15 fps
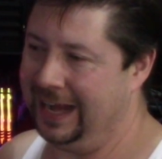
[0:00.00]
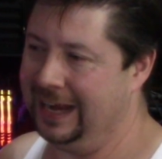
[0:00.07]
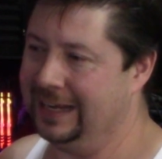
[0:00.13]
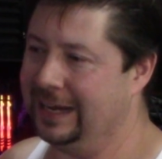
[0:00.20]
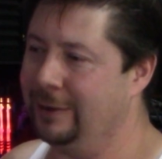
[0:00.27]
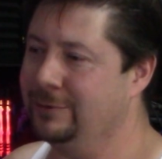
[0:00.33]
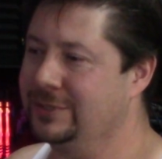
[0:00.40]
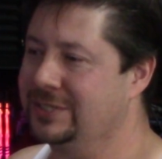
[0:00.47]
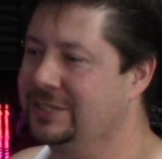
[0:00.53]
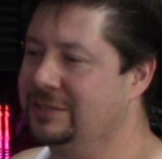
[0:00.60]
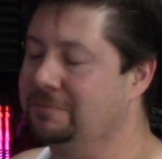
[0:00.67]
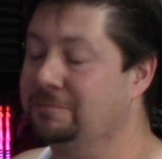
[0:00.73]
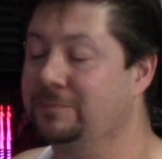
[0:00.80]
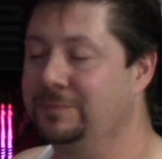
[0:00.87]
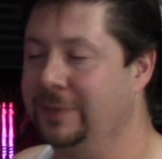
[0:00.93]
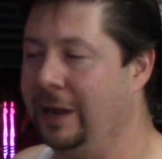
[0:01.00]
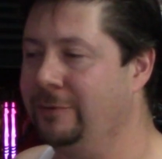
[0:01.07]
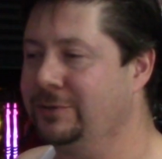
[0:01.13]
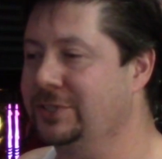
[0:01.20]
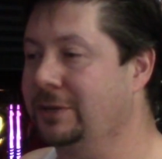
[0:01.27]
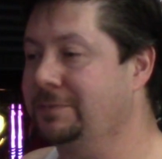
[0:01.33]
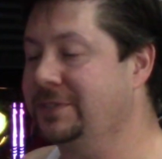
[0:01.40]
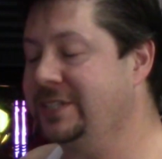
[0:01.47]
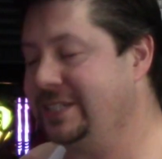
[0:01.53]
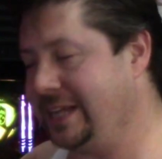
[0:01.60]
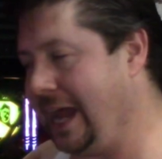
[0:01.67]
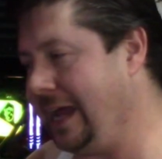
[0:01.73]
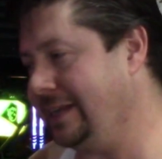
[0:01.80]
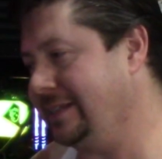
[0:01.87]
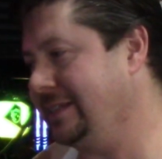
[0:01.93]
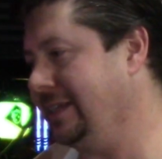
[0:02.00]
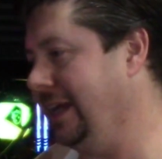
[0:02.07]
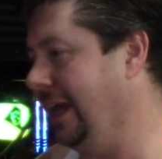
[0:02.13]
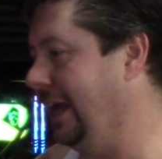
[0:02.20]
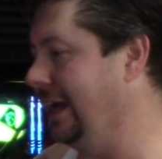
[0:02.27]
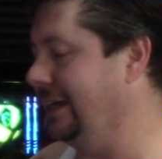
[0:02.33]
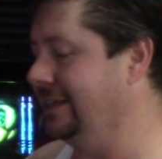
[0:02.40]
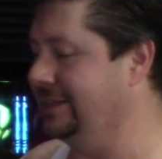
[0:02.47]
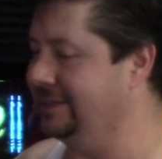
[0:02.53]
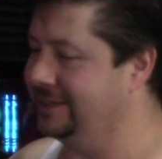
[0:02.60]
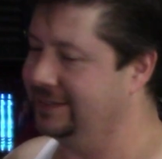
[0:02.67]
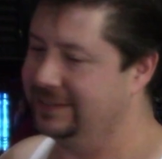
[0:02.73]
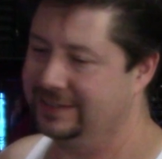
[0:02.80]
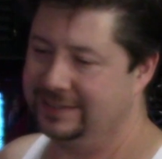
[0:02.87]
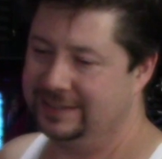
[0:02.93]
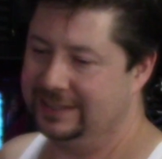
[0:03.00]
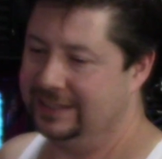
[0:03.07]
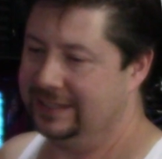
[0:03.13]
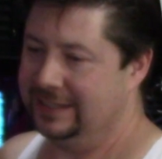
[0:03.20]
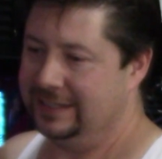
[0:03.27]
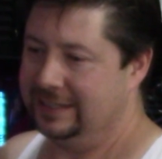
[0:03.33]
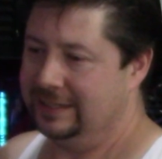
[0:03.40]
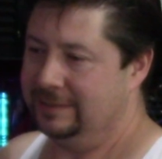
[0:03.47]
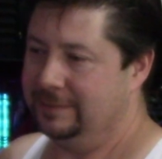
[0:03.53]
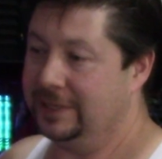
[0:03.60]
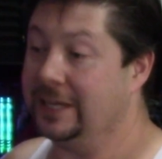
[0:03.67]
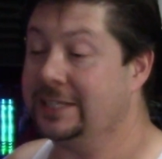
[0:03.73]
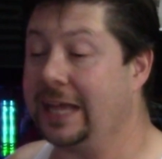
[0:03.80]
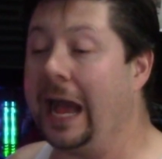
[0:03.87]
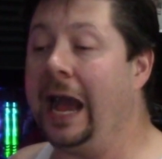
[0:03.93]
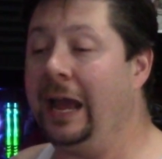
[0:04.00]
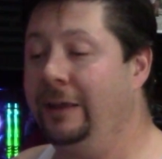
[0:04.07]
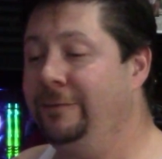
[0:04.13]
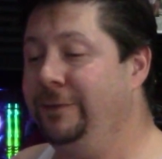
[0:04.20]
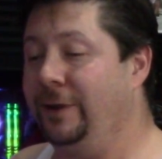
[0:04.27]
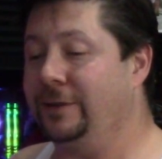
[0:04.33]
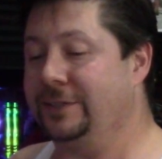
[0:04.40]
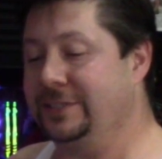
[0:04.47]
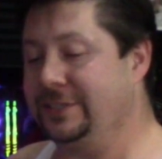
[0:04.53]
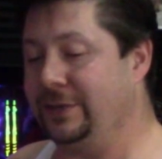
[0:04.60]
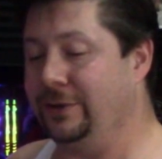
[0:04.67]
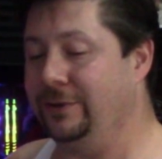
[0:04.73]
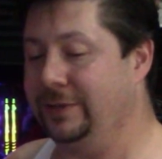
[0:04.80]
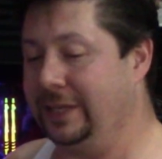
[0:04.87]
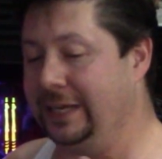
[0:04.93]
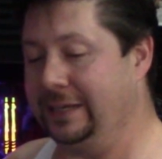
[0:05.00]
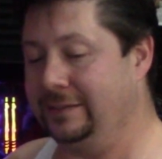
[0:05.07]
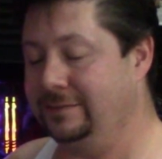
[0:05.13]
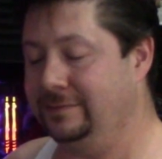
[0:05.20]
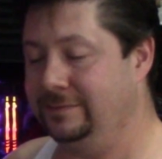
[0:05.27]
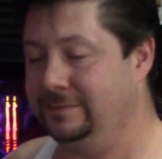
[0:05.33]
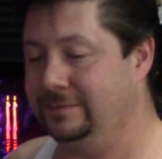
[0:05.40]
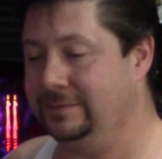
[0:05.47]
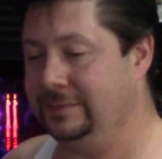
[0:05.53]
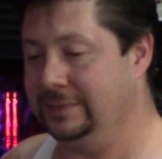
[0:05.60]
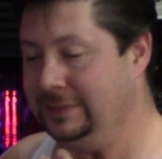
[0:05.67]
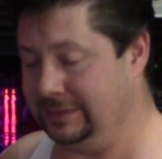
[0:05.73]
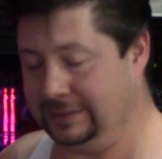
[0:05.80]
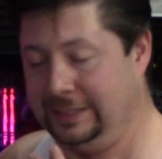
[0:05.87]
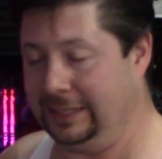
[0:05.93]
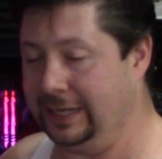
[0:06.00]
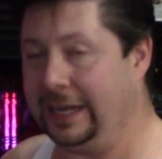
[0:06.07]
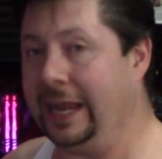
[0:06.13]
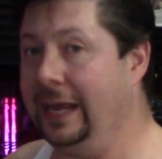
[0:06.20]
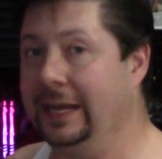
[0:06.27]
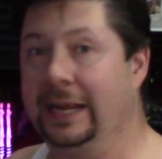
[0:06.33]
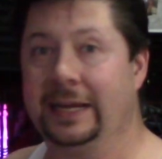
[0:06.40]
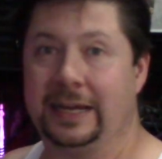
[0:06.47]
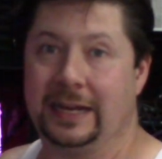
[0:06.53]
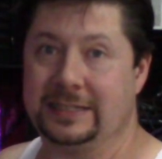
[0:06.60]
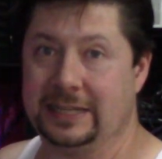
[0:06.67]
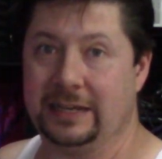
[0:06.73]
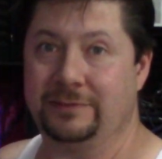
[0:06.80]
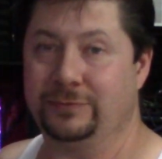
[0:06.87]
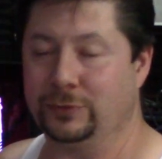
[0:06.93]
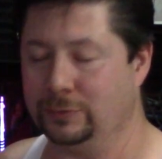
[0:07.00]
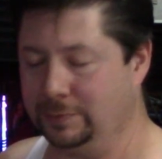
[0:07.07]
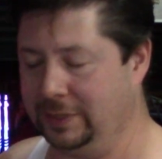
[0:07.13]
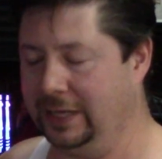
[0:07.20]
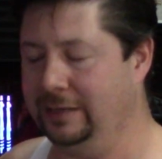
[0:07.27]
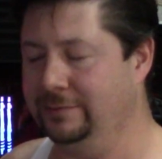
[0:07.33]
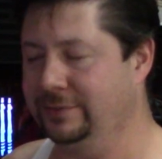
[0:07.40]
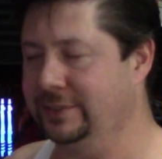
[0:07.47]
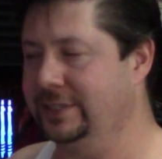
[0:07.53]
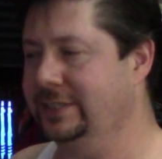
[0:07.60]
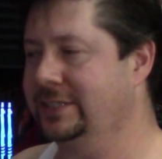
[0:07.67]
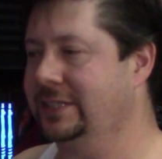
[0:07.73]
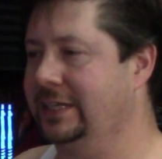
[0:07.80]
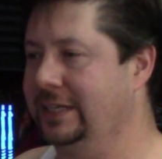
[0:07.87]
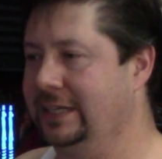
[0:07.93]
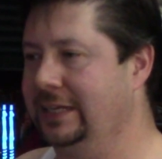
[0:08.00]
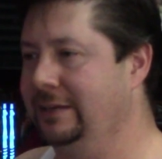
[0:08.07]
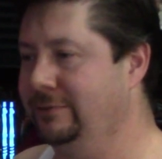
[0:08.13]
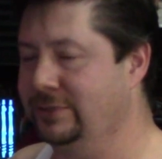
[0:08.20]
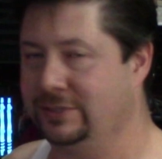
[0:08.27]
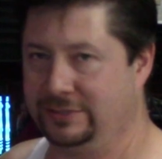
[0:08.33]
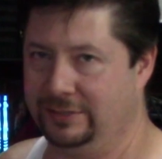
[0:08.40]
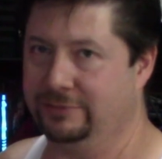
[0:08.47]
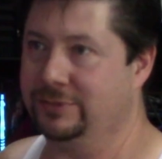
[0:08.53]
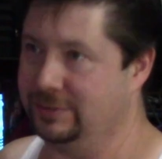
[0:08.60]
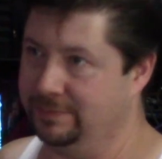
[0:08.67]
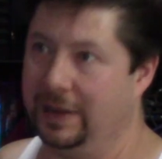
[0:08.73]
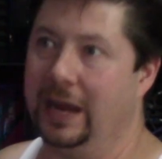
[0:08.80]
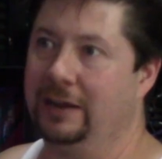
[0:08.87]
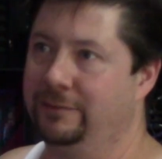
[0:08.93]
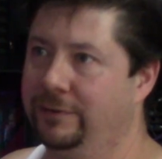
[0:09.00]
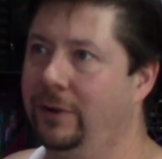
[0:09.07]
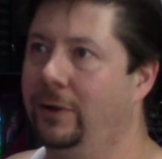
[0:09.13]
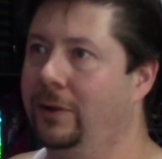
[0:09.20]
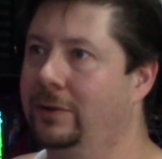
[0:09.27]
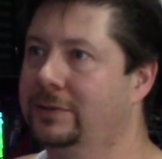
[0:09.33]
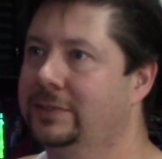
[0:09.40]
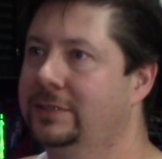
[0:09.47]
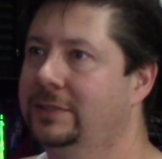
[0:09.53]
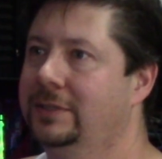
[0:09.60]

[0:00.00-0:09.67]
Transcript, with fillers: and I was I was upset and because I felt as though like and again, like I take full blame for this. Like it was it was my fault.